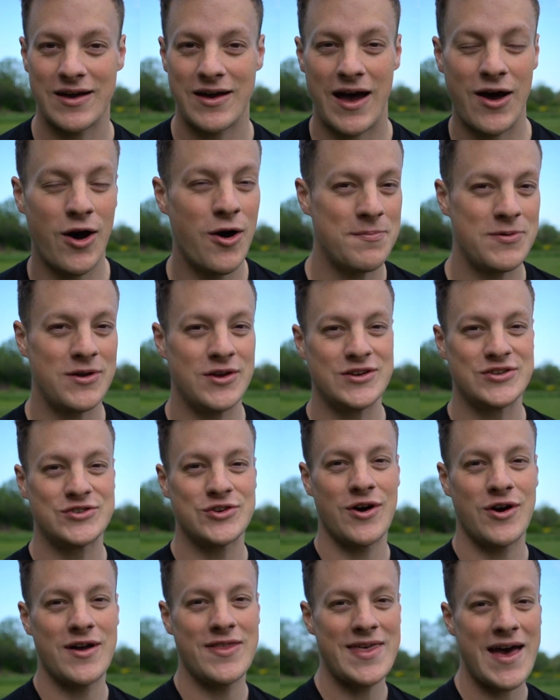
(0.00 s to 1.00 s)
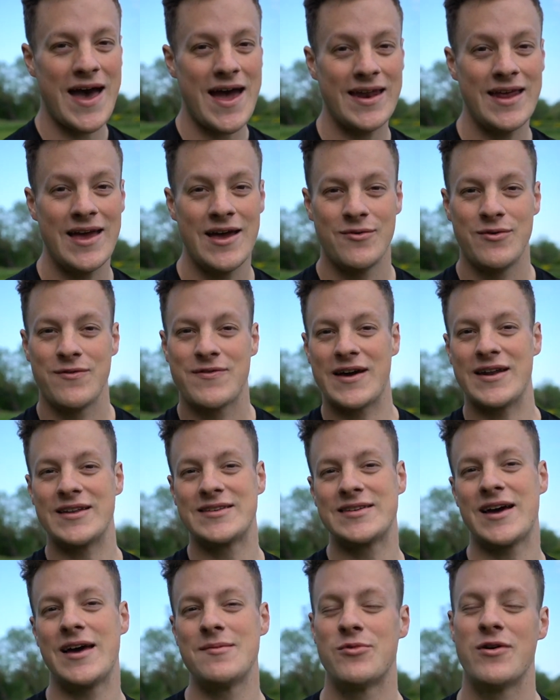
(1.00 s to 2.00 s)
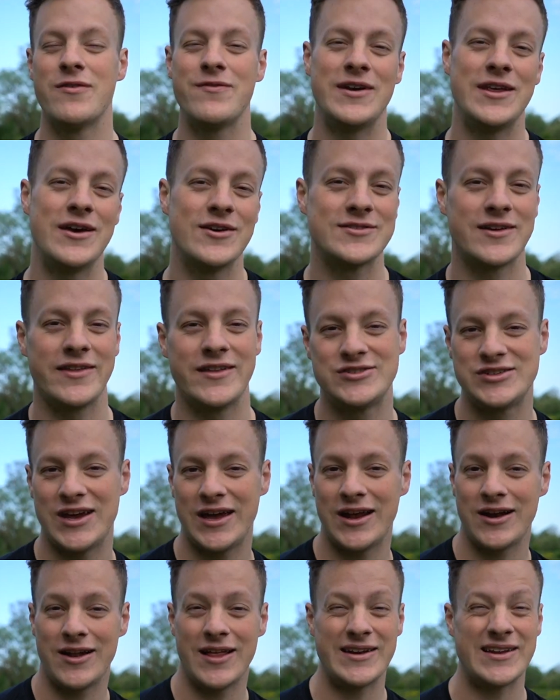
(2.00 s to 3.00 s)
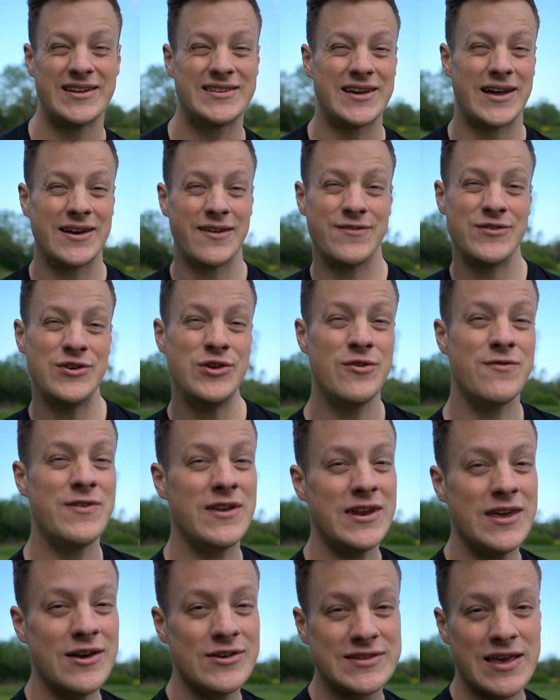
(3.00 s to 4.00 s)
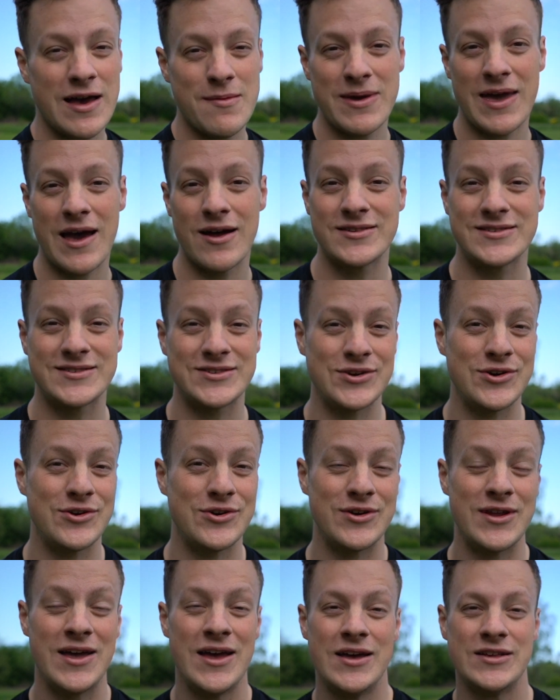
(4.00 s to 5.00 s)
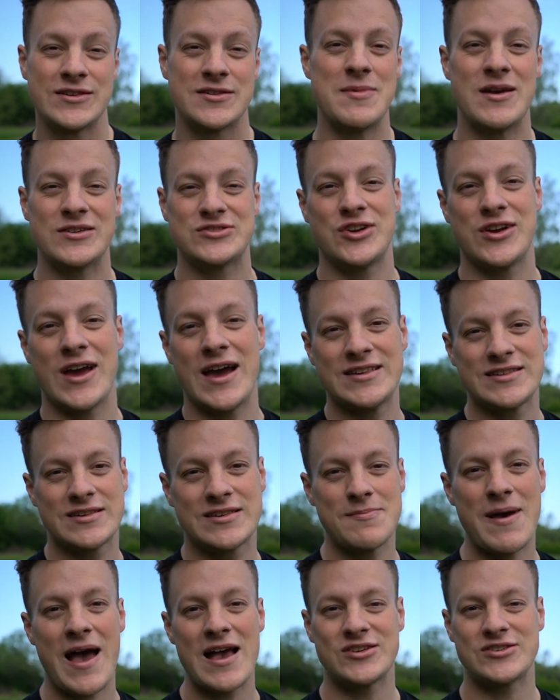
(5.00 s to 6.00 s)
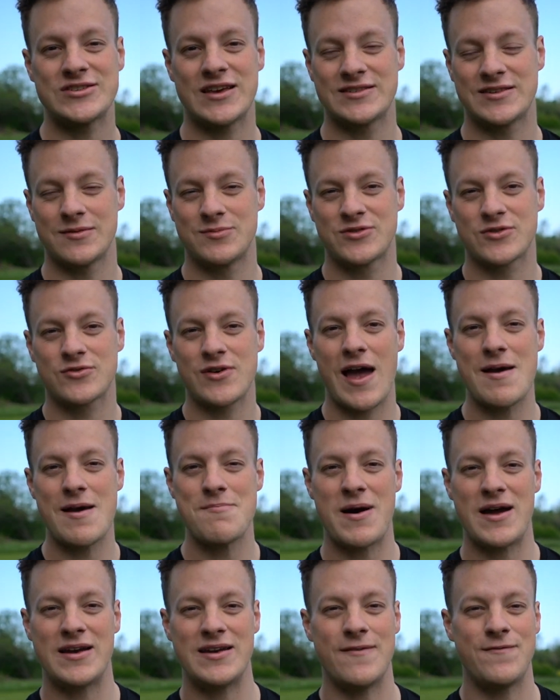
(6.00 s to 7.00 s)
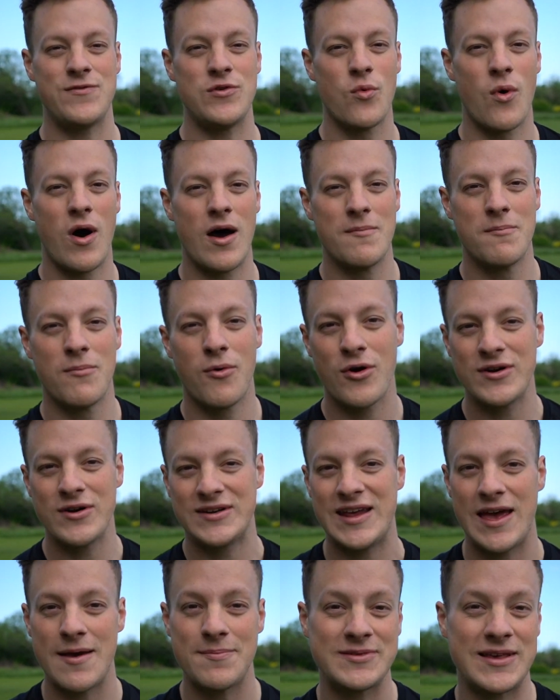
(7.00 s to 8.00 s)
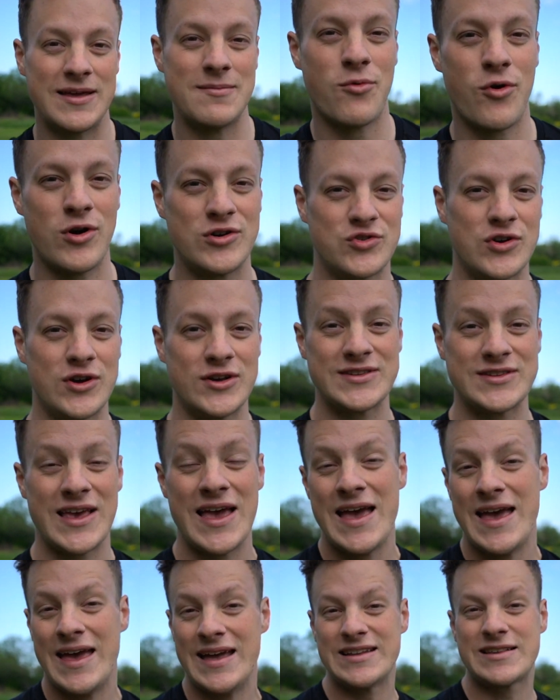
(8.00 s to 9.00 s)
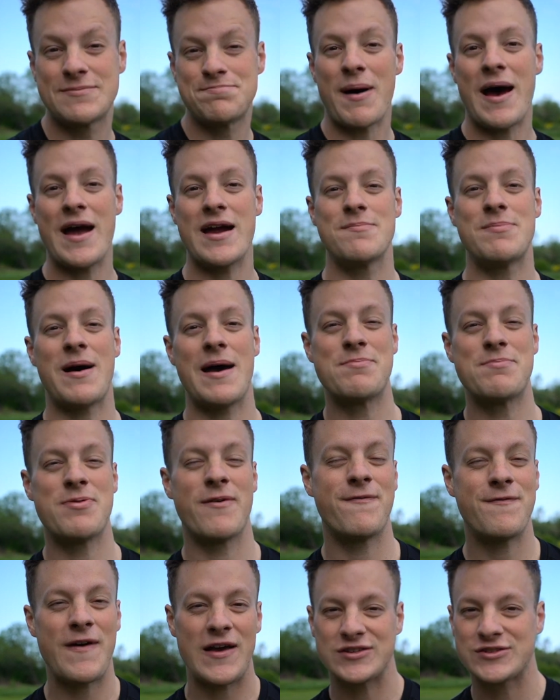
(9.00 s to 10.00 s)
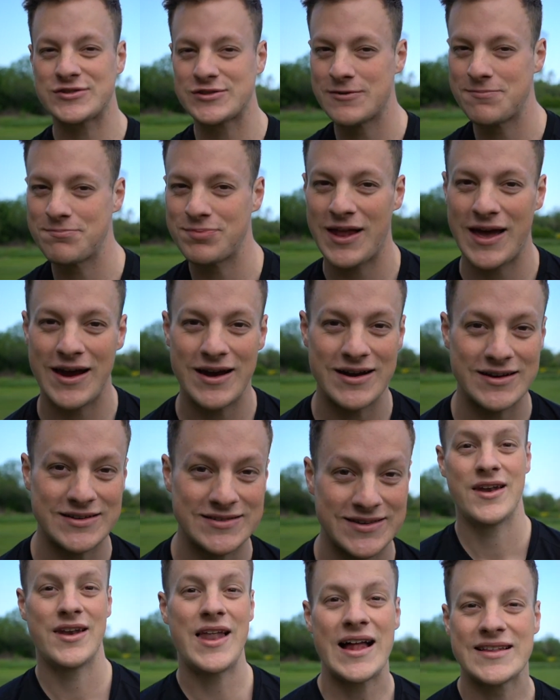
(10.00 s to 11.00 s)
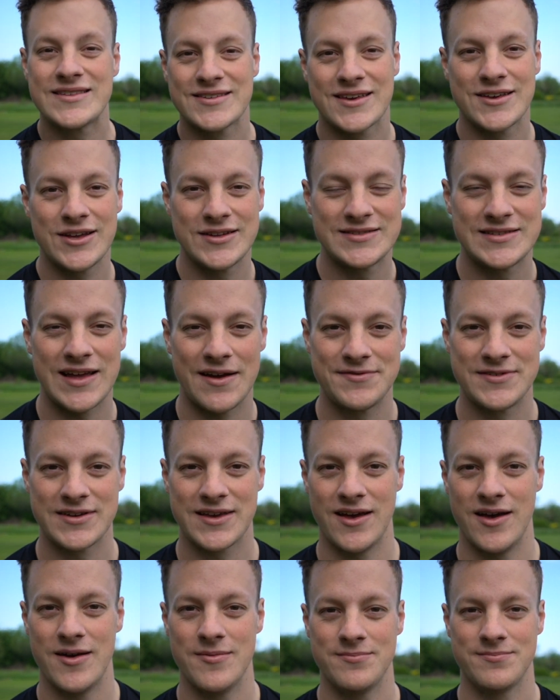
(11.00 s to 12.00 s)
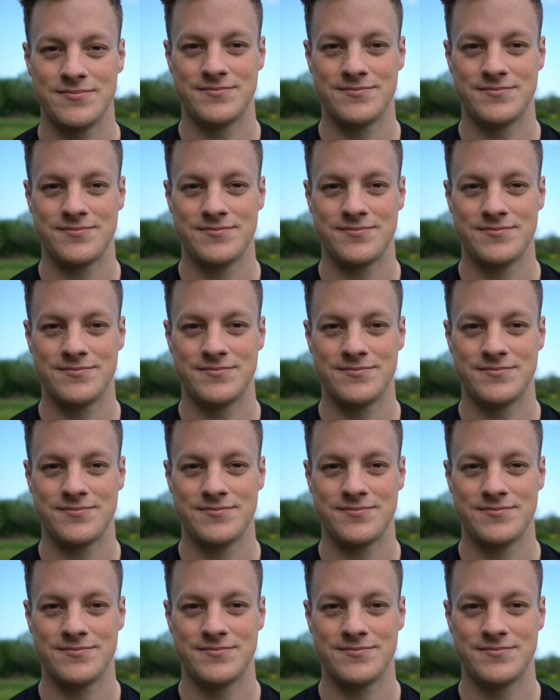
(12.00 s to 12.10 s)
I hope you enjoyed that. We've got a ton more videos on the channel and a ton of new videos coming out soon, so make sure you guys smash that subscribe button if you want more tips and more drills inspired by professional players. Lots of good stuff to come.